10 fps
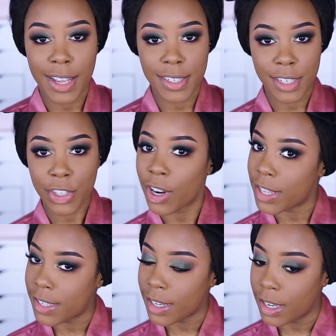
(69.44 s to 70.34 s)
guys let's try
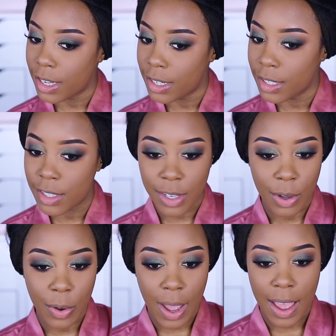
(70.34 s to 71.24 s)
this again.
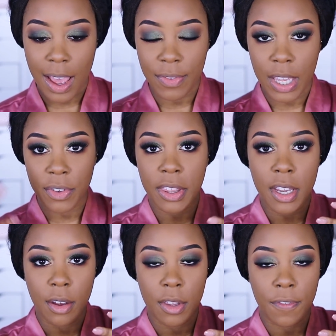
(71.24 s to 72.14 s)
So I have
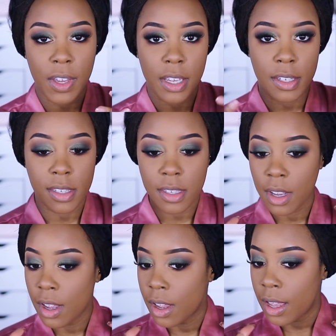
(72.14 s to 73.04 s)
everything on the face
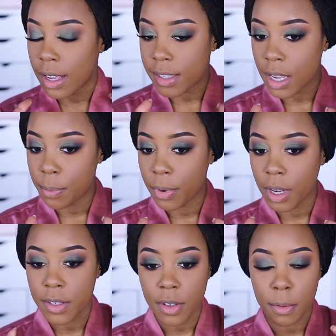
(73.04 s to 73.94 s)
except
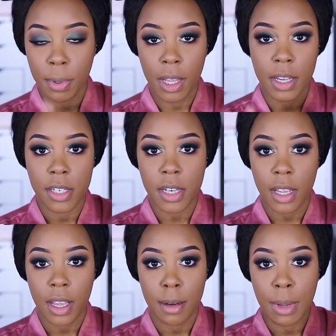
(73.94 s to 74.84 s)
bronzer, blush,
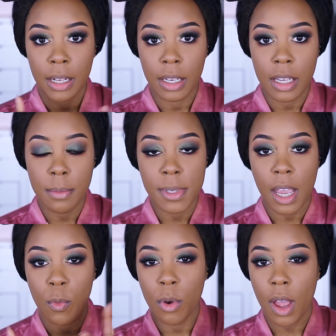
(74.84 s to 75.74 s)
and my lips.
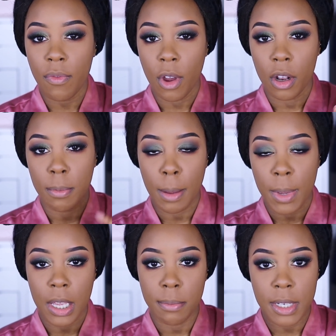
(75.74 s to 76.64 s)
I will have all of my
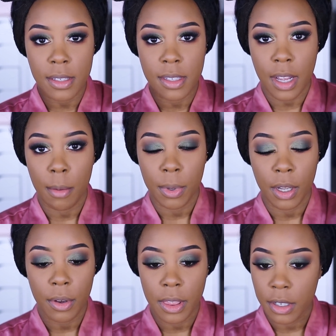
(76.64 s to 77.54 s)
makeup deets down
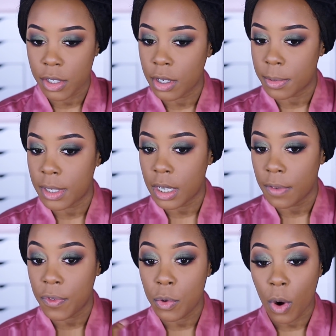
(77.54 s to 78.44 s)
below in the description
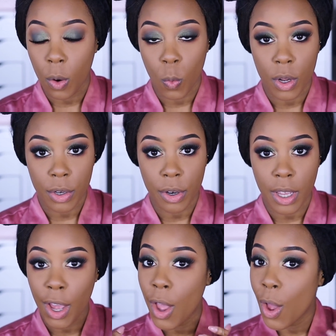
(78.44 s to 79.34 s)
if you are
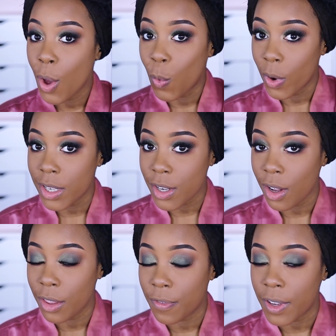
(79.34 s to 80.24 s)
wondering what is
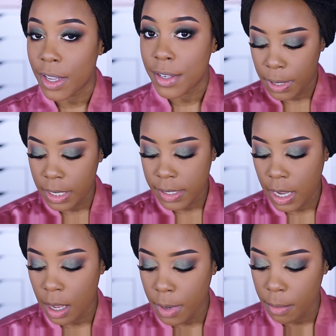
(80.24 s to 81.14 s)
all on the face. But this
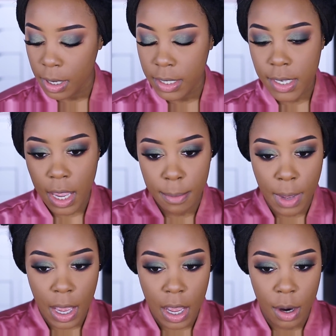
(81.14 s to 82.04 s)
time I'm gonna take
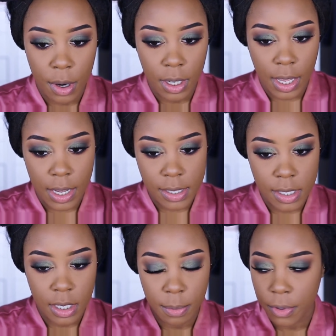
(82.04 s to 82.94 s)
my Hourglass
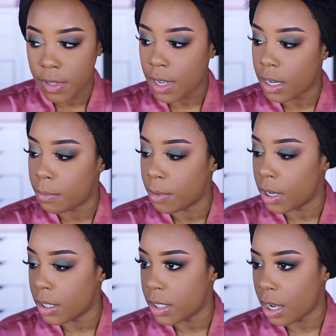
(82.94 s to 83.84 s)
double-sided
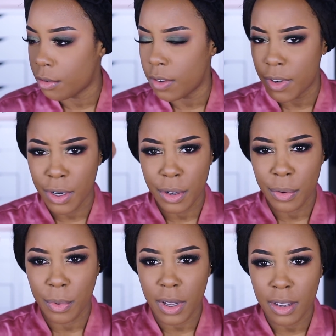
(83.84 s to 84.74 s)
brush. I don't even know
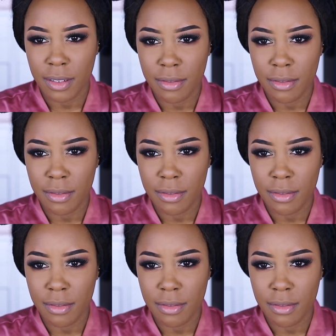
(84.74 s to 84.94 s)
what